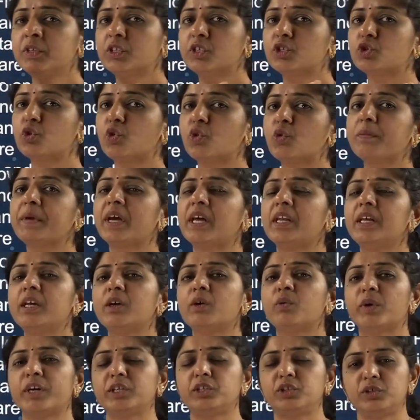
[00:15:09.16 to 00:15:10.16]
so
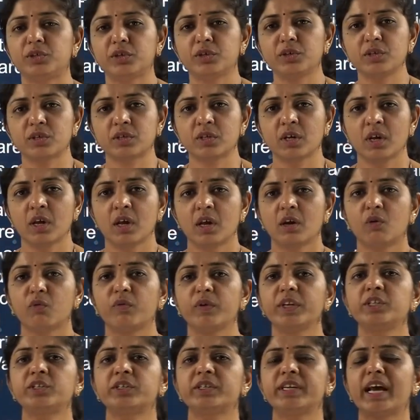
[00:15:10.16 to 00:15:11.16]
many questions
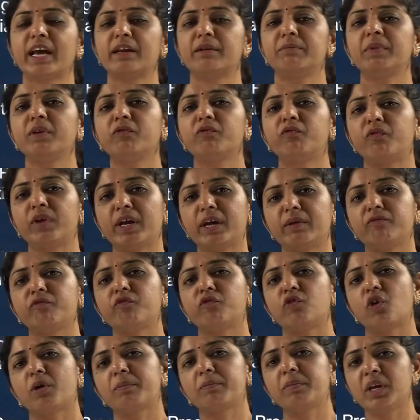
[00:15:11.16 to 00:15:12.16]
which can be
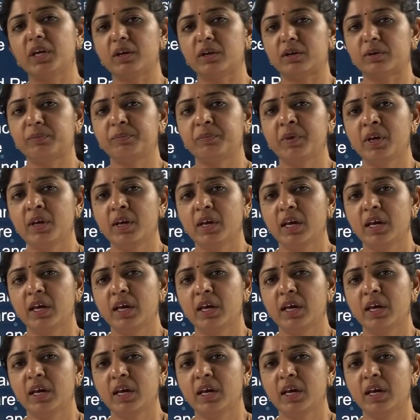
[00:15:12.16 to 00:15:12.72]
framed from here.